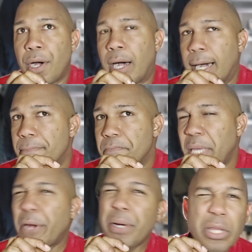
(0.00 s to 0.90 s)
Um,
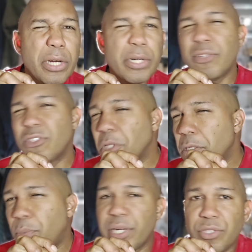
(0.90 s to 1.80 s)
here and there, some
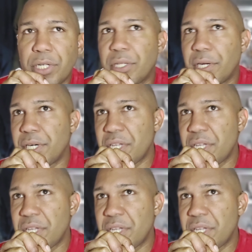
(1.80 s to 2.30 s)
little points here and there,